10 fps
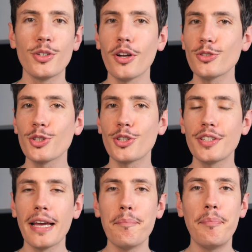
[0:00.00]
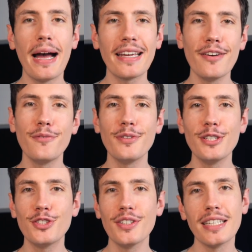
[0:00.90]
You can also create backend
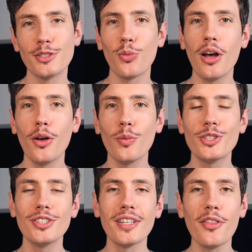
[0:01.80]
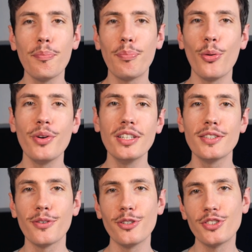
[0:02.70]
features as well, which is another
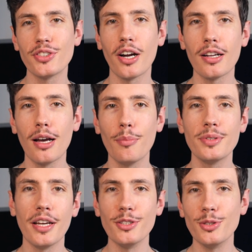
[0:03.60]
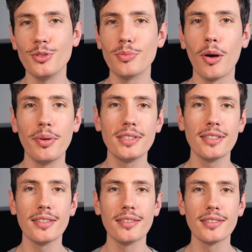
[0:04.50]
bonus for startups and new small
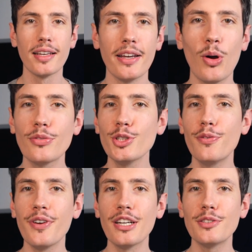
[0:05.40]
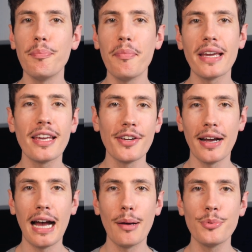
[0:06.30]
businesses. Now, after you finish making your
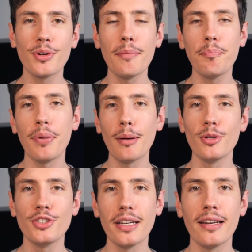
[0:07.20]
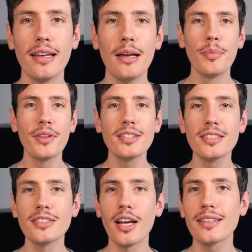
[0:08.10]
app, you can publish it, but this
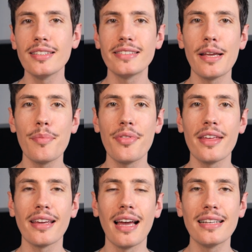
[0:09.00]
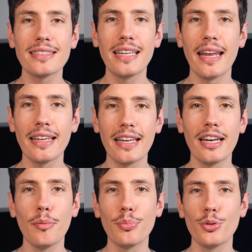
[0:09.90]
is not the same thing as getting
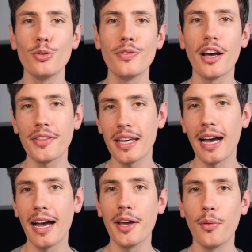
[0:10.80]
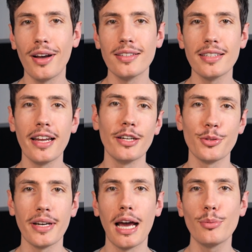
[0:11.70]
it approved on the iOS and
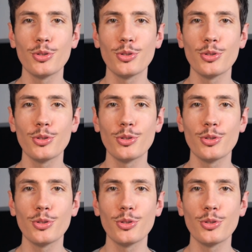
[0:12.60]
Android app